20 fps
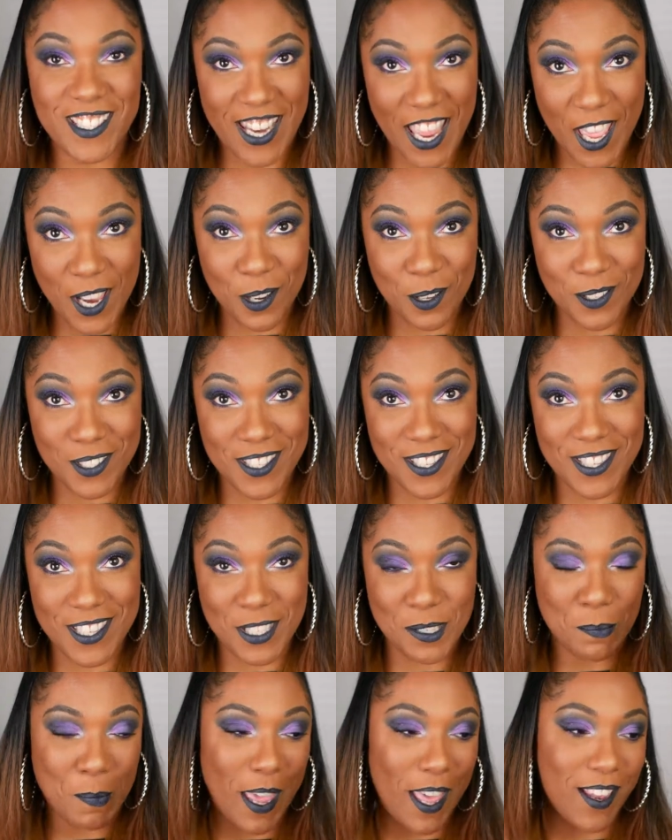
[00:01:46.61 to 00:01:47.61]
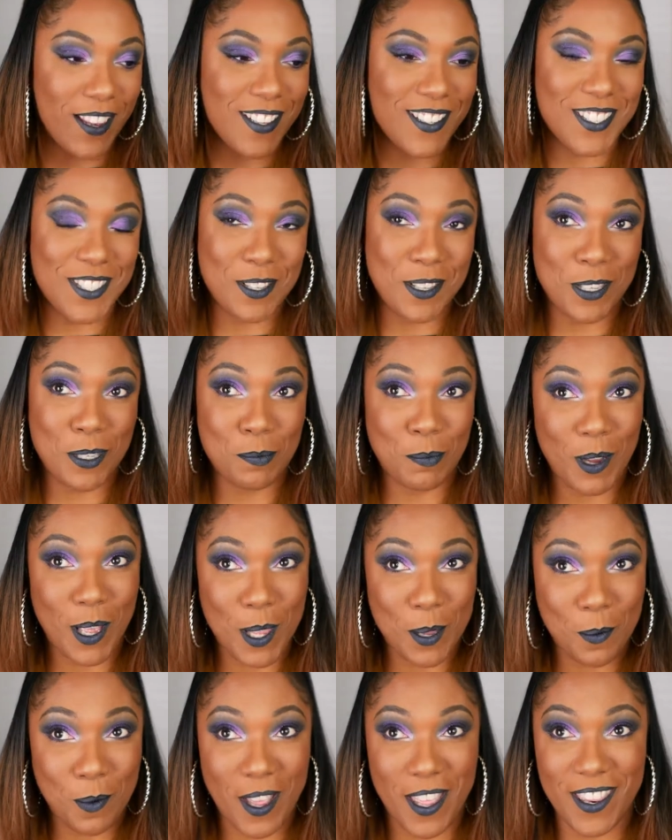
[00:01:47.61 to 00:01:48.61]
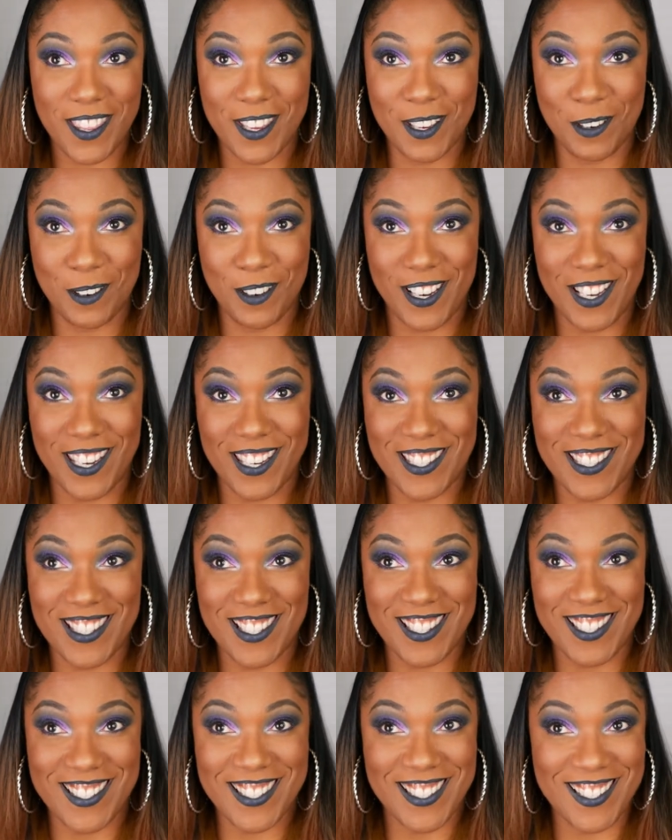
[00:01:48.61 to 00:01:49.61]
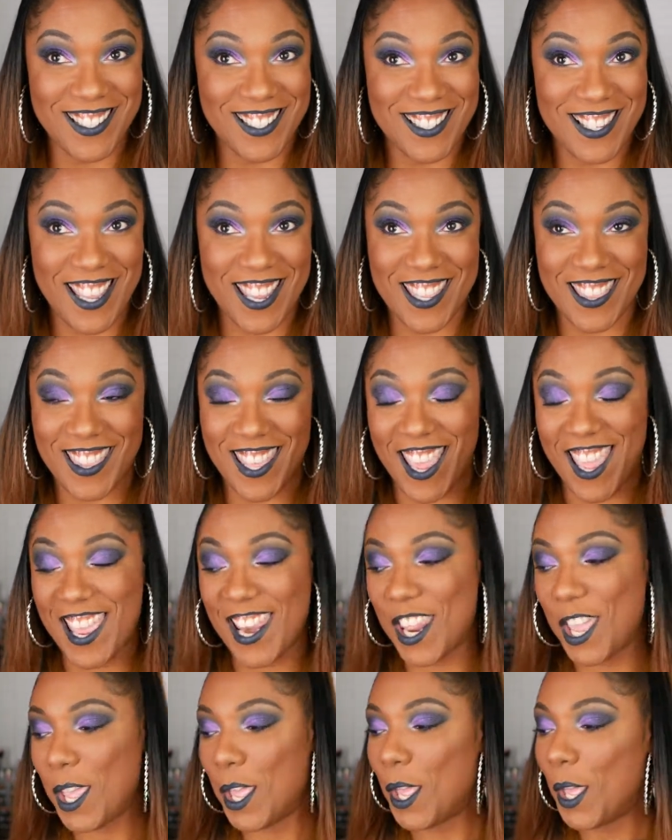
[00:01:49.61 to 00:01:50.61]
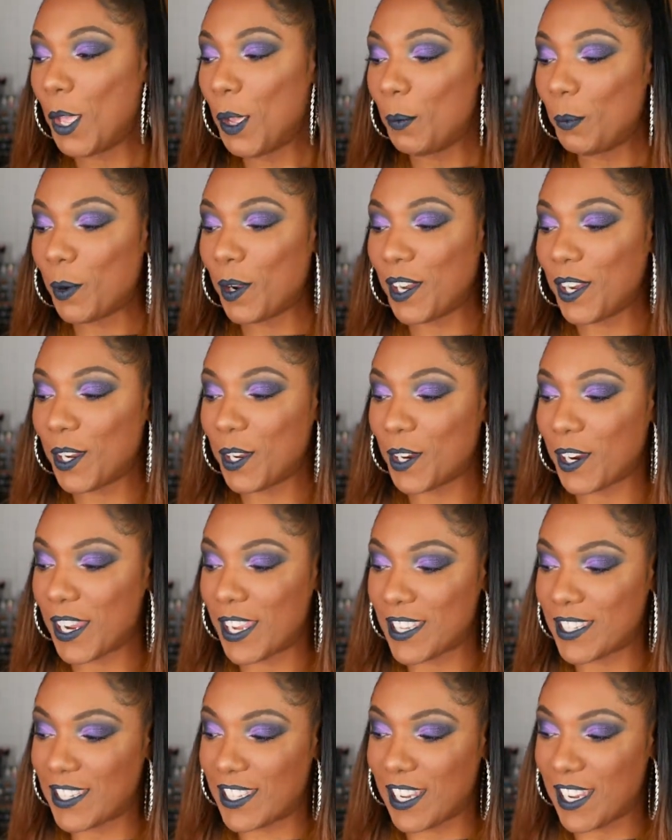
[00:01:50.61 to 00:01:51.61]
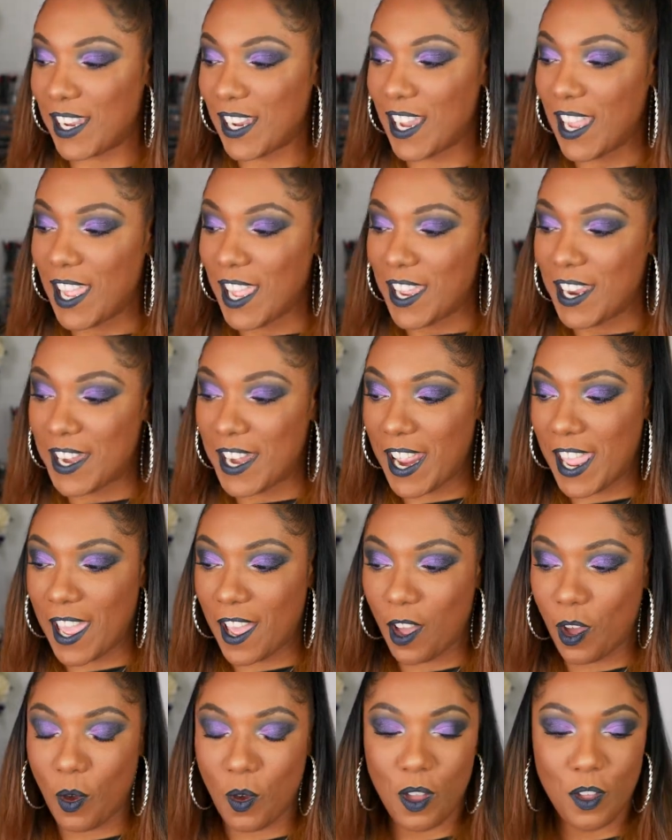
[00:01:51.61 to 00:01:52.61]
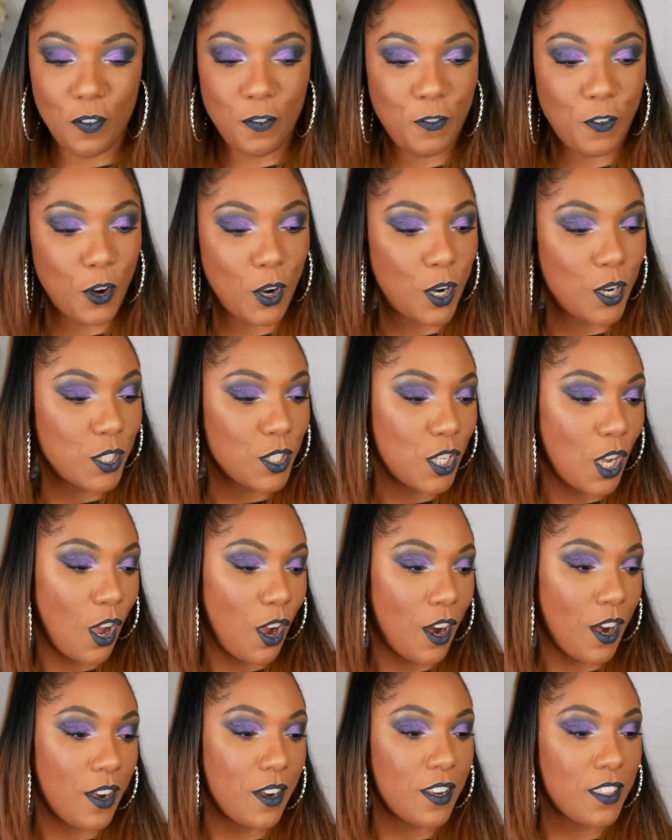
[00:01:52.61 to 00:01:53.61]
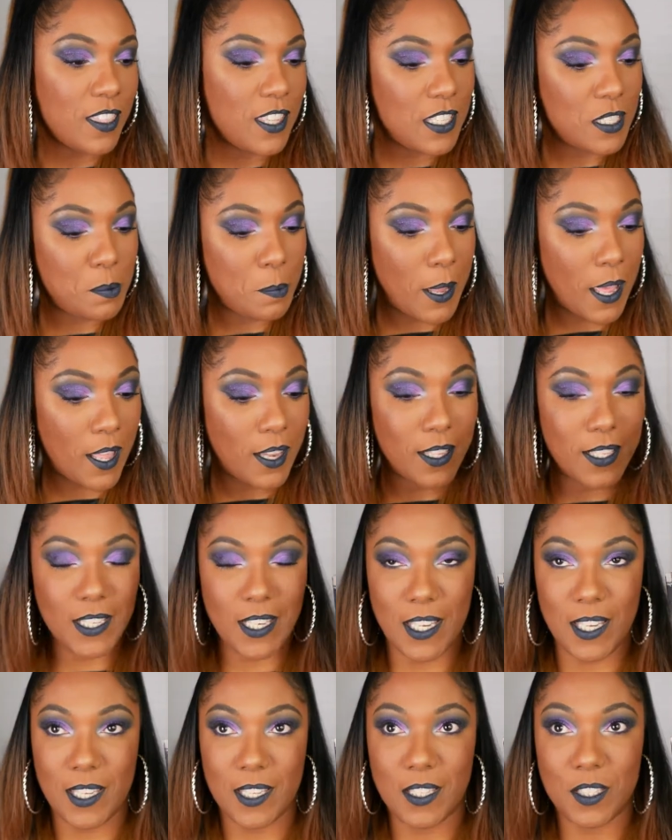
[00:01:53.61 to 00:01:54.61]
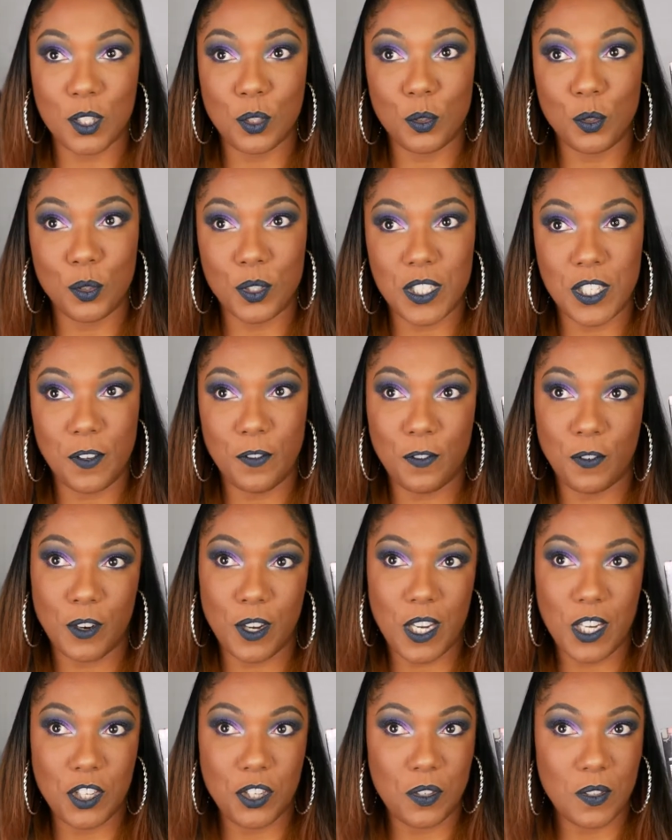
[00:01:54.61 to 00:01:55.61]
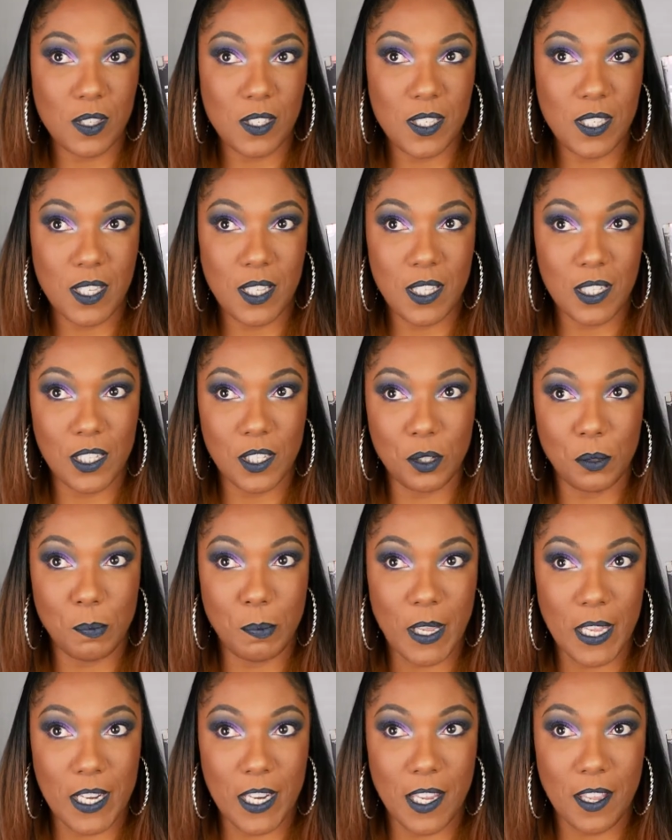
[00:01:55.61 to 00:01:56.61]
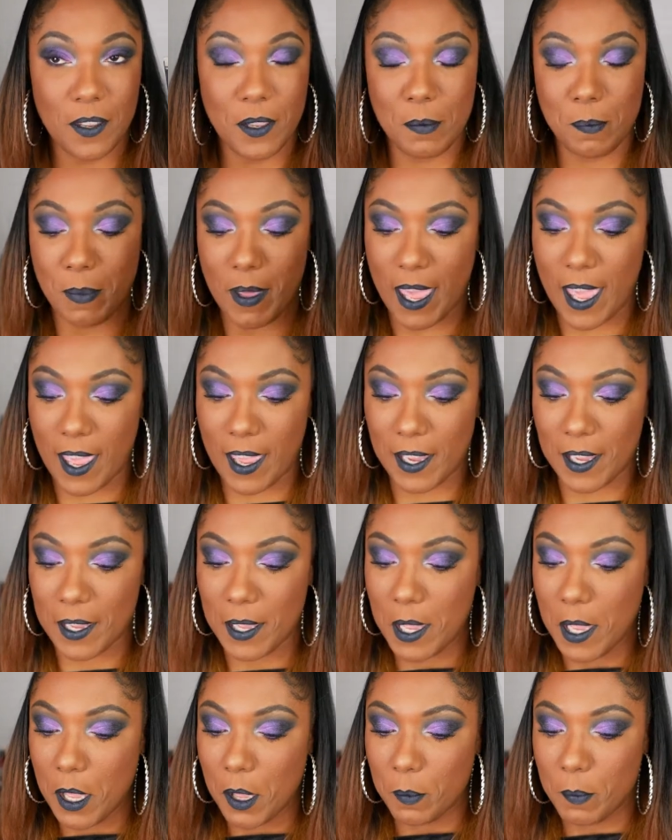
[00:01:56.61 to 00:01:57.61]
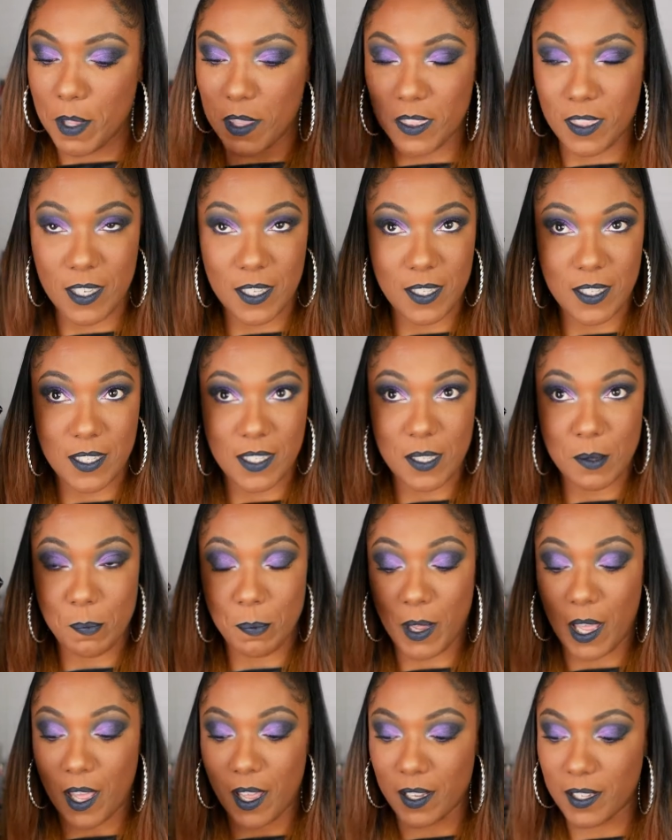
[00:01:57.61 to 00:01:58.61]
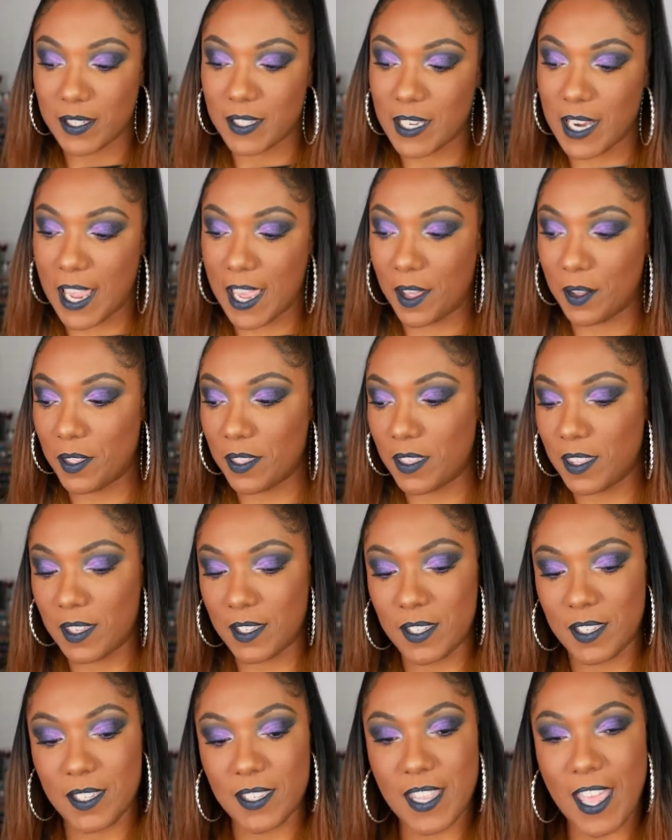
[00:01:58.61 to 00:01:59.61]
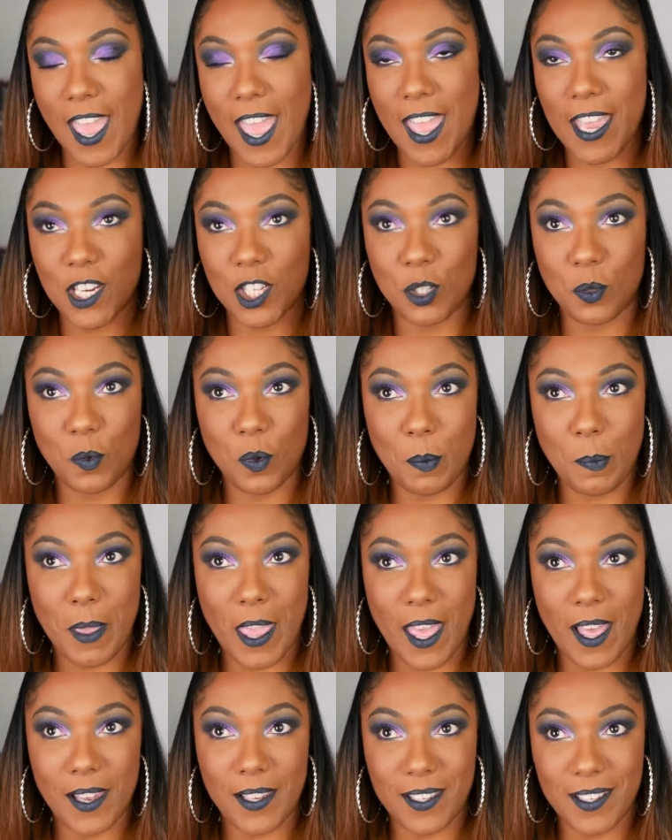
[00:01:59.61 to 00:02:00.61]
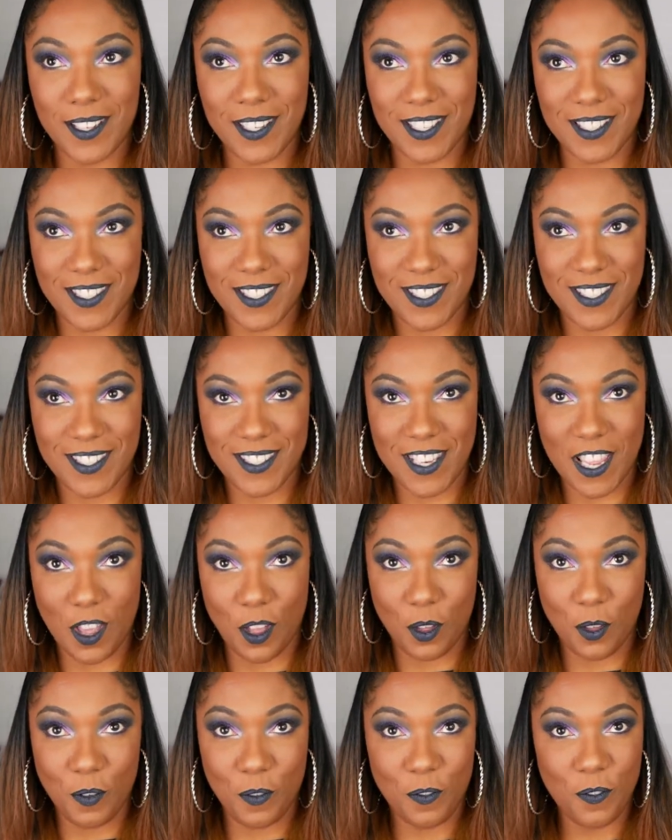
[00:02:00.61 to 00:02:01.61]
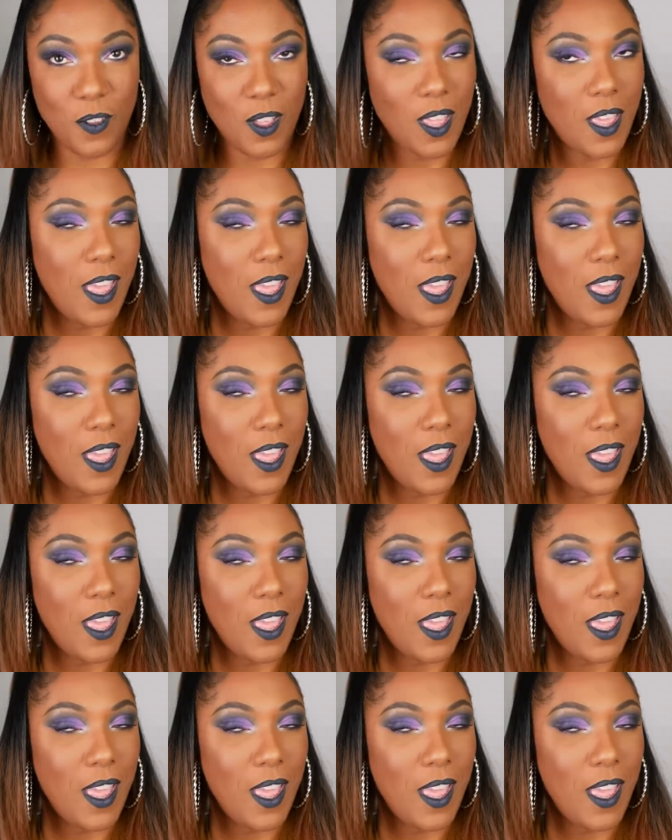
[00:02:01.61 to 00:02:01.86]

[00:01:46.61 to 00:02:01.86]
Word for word: shadows in this palette, so it's probably why the ingredients list looks like that. Pretty crazy. Now, for Tarte, this palette is cruelty-free. As you can see, the little bunny on the back, but this is the box. Now, this is the actual palette itself.